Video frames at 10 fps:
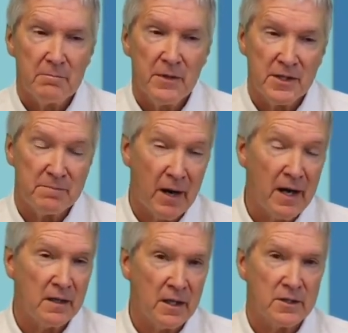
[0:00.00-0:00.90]
but it's
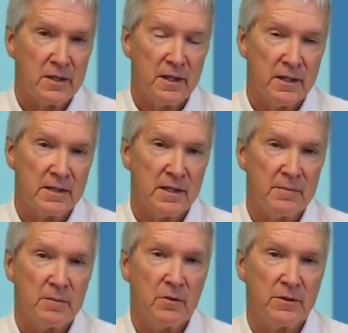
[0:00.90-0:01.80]
biologically
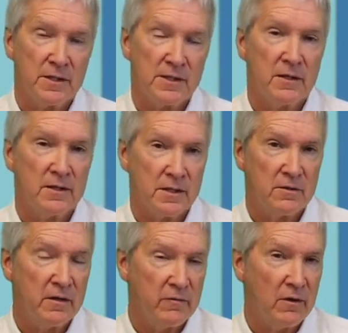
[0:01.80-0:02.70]
unacceptable to stare at a
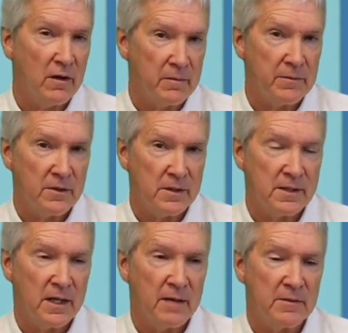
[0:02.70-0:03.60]
screen for long periods of
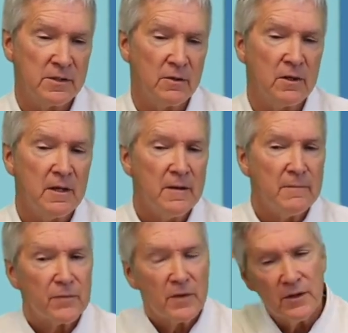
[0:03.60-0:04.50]
time. And so
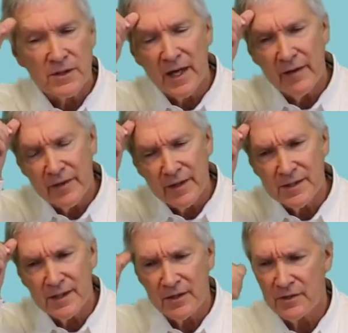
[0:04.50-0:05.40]
there's
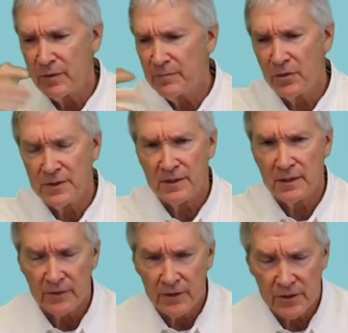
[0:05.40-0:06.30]
evidence and there's reports in the
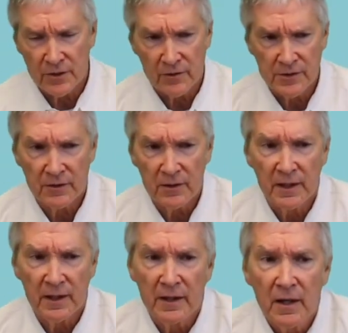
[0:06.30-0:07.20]
literature,
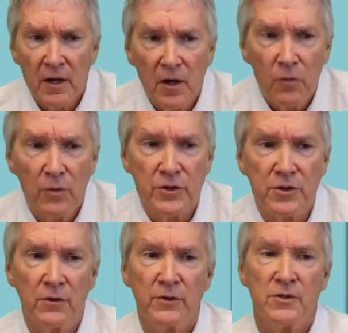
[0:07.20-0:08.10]
certainly, where
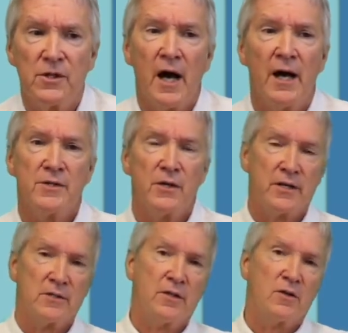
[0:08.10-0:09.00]
children's eyes are
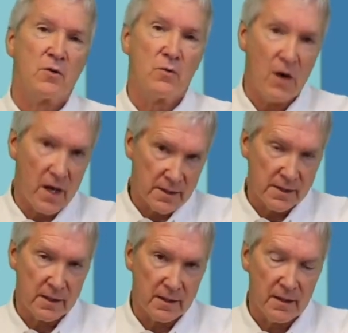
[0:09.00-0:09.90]
actually
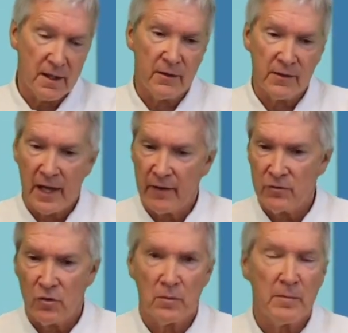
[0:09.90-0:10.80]
crossing. They have
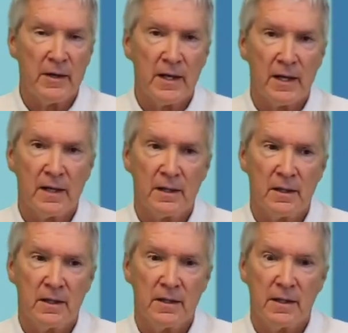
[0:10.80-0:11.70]
normal
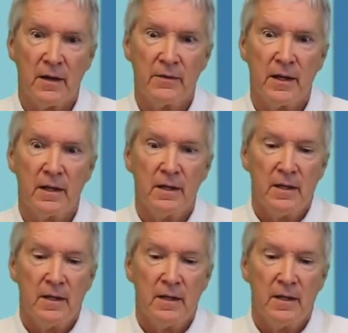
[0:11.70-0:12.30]
binocularity. Now they're